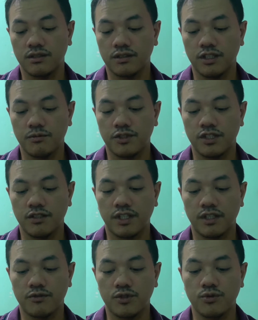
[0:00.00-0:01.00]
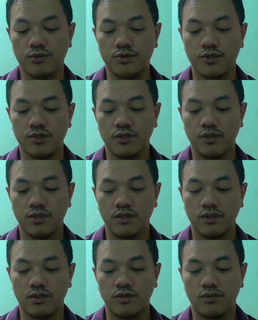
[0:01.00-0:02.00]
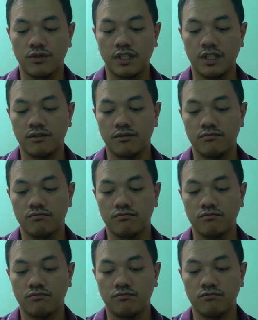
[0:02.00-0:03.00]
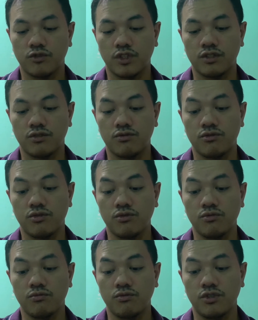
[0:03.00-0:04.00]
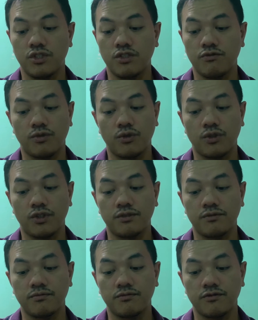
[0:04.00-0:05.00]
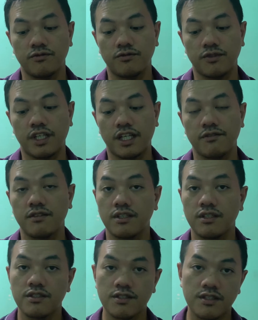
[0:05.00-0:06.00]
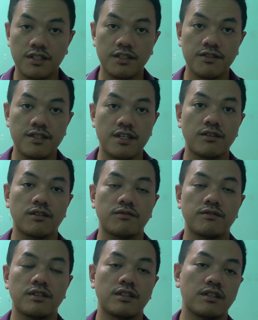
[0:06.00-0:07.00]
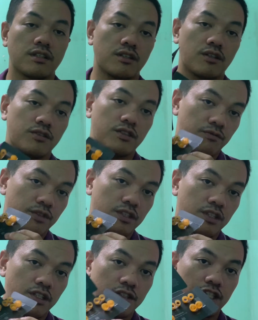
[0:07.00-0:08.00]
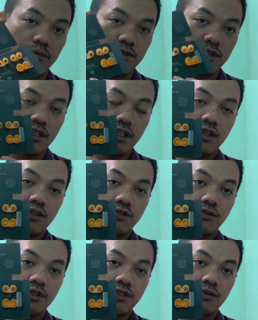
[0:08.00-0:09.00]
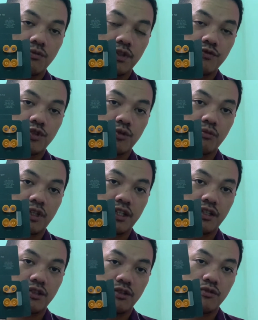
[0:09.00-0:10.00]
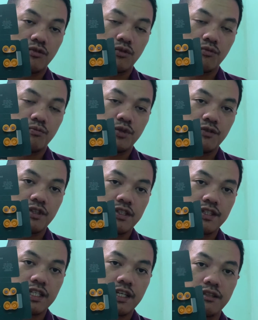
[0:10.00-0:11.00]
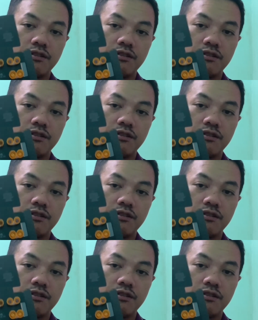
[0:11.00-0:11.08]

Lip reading: Klipsch T52s, you get 1, 2, 3, 4, 5, 6 set of different ear tips. So this is the one from my previous set.